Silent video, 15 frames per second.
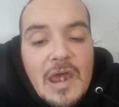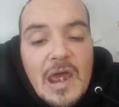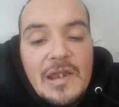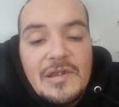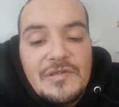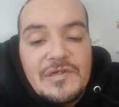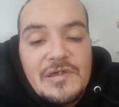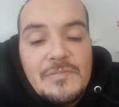
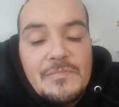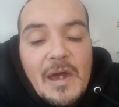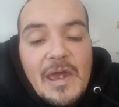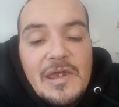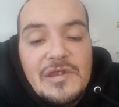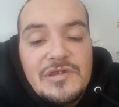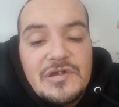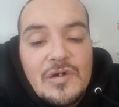anything
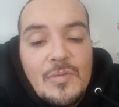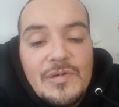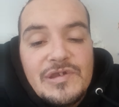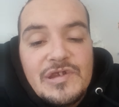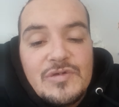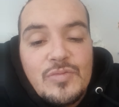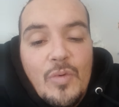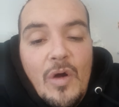major,
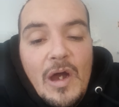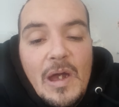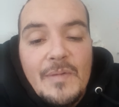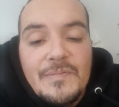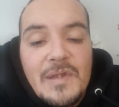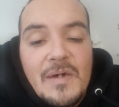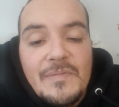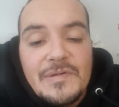which is why
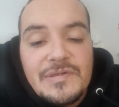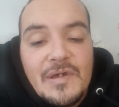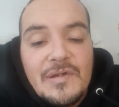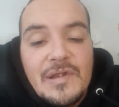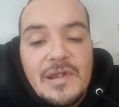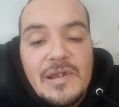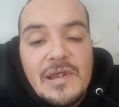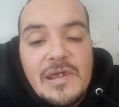I've never
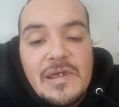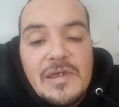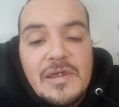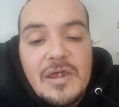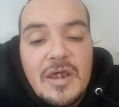done any